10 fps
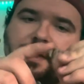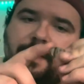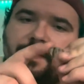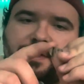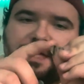
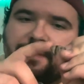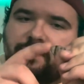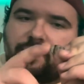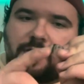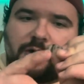The tips do
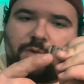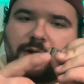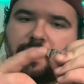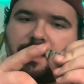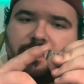not wear
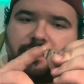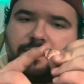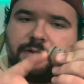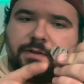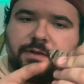out.
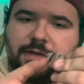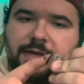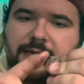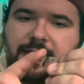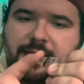
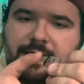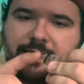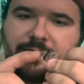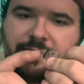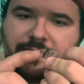And
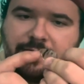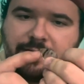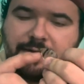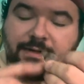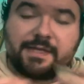
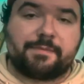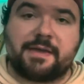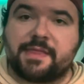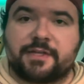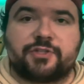to me,
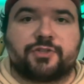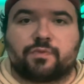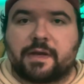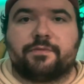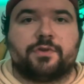that's just
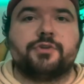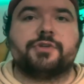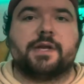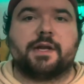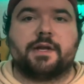
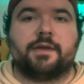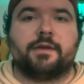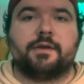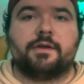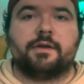revolutionary.
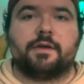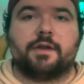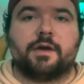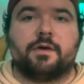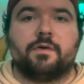You
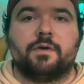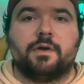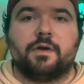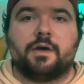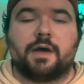know,
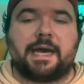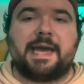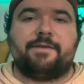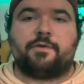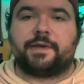I have
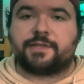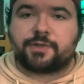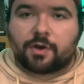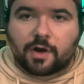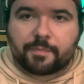a
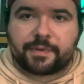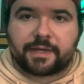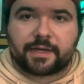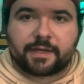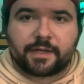guitar
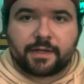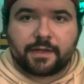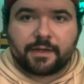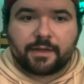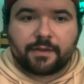pick
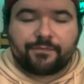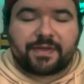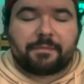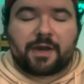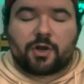that
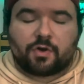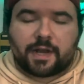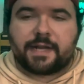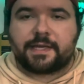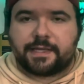my
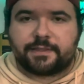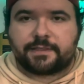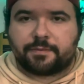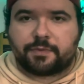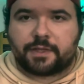grandkids can
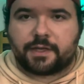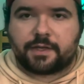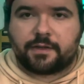play.